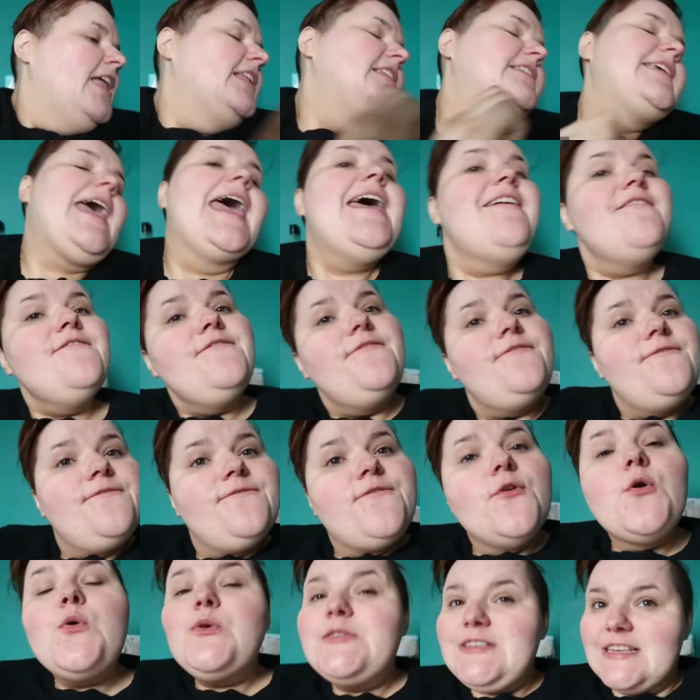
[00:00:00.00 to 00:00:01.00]
10:48.
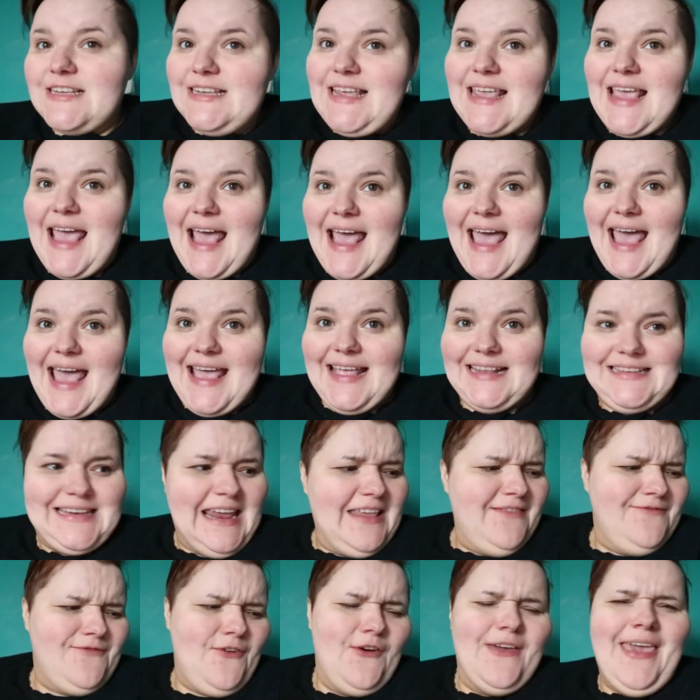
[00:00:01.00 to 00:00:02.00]
Oh
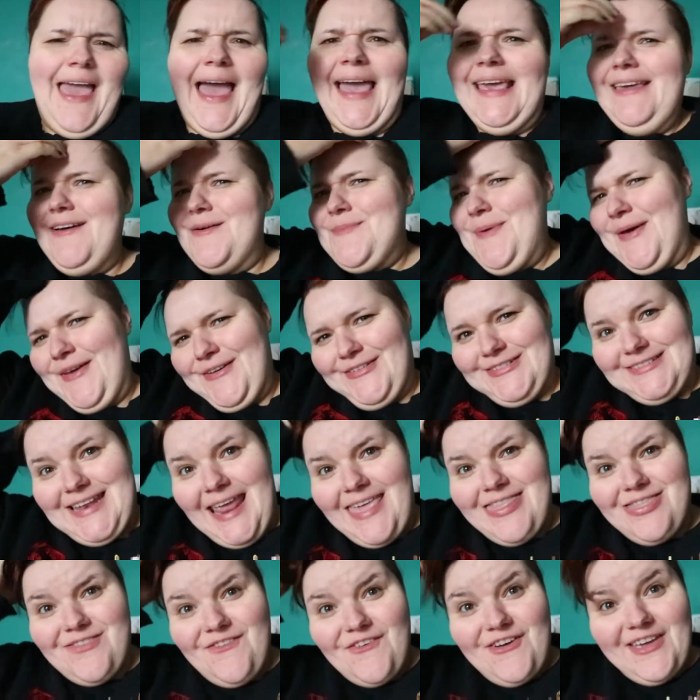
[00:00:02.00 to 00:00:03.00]
my god,
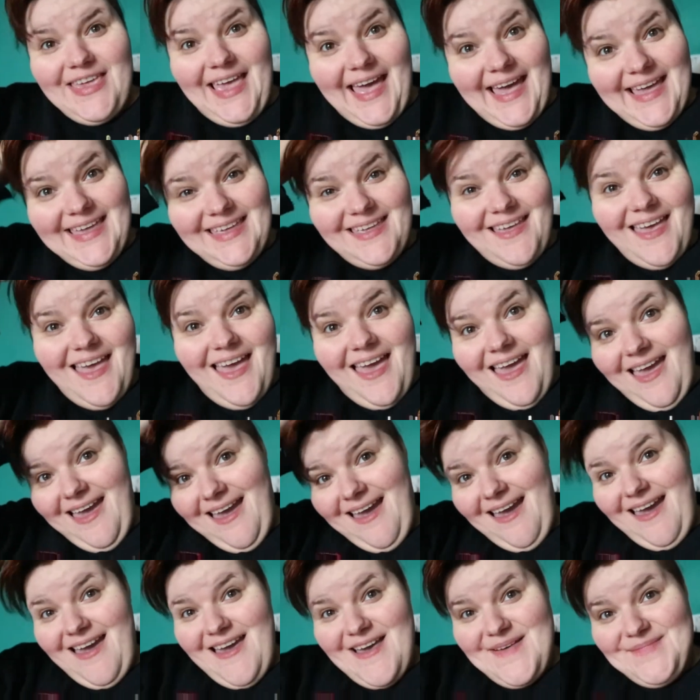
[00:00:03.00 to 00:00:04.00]
10:48.
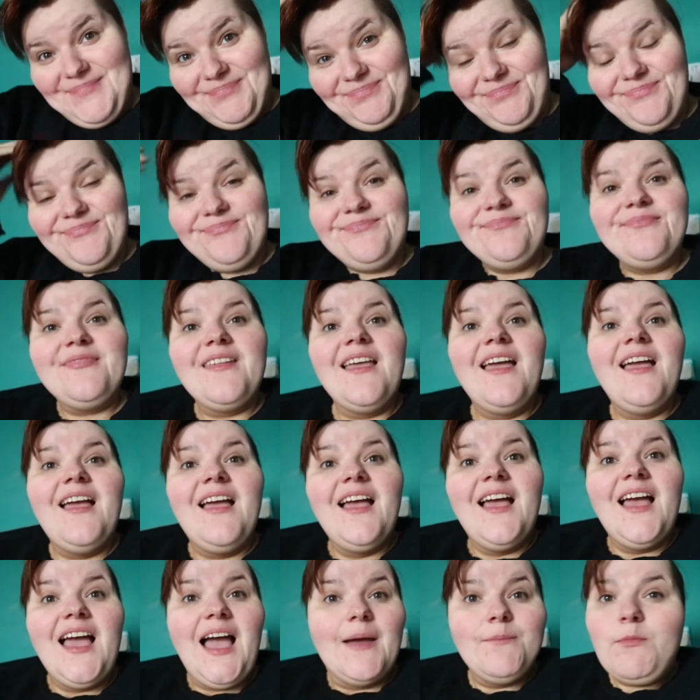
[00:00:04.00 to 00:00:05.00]
I'm
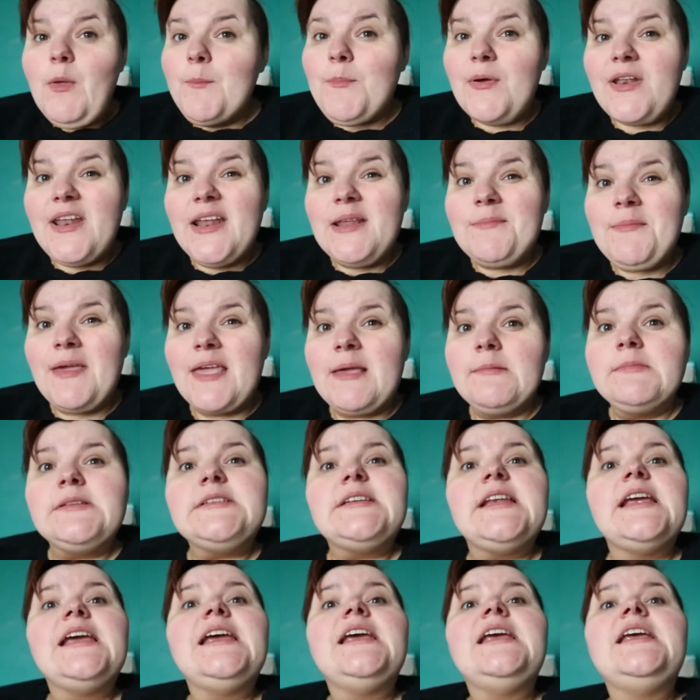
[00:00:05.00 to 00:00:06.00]
not putting any makeup
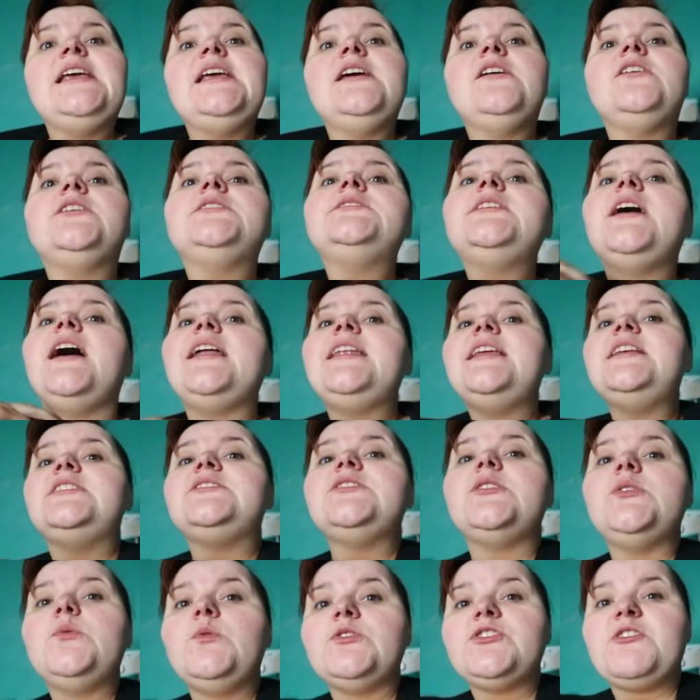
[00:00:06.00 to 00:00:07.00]
today on. I need
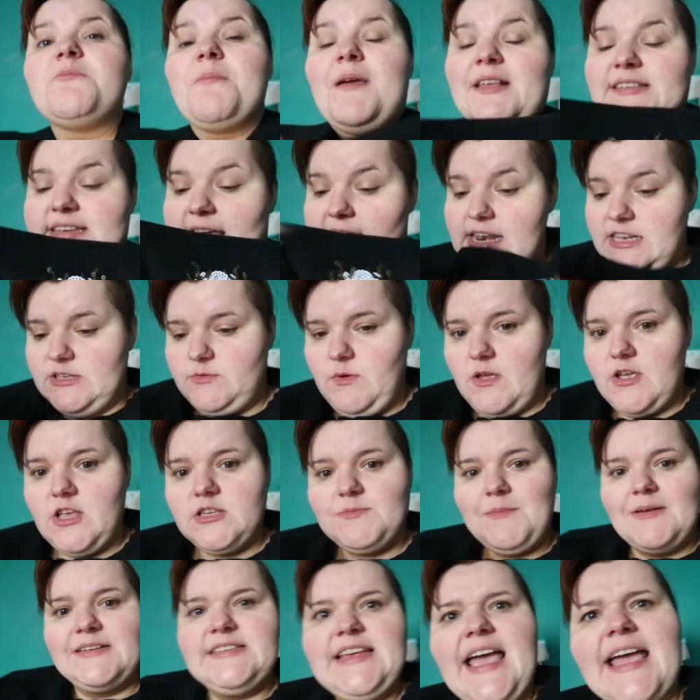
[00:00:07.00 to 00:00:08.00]
to wash off my tan as well
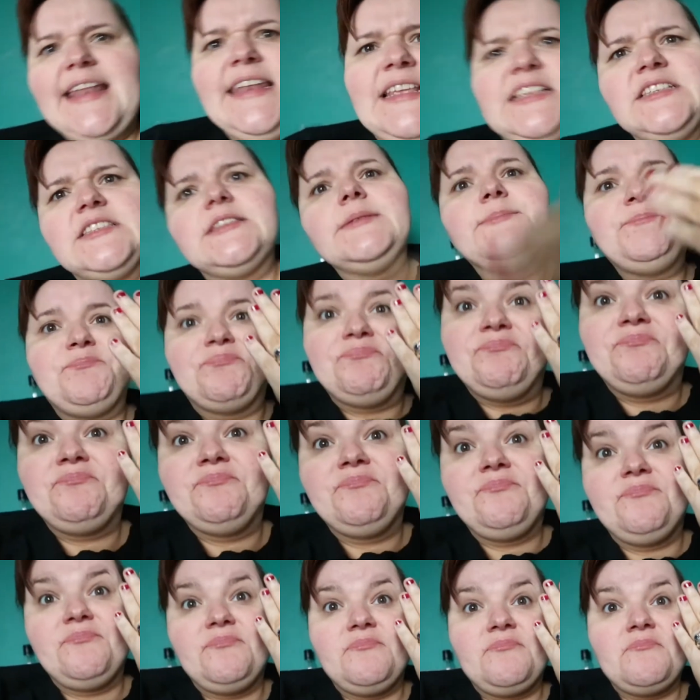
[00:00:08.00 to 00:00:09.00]
because my tan is
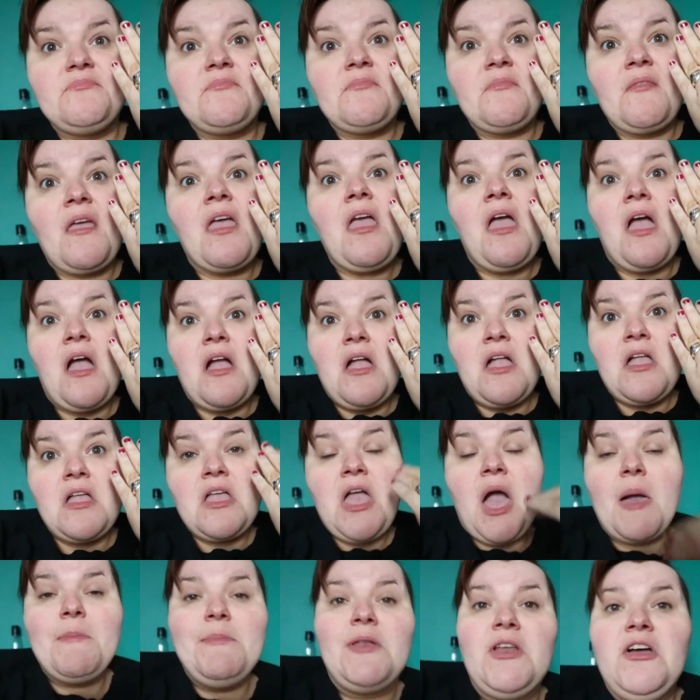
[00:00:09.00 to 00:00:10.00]

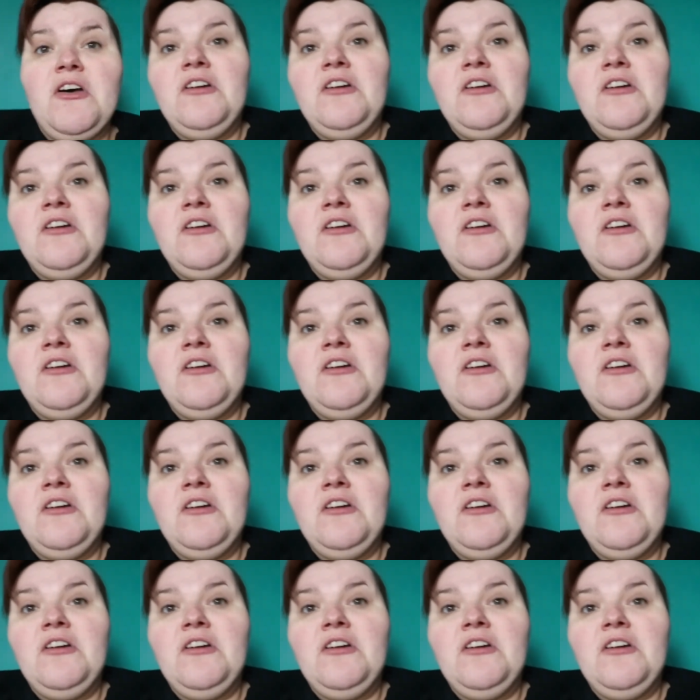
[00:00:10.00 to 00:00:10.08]
coming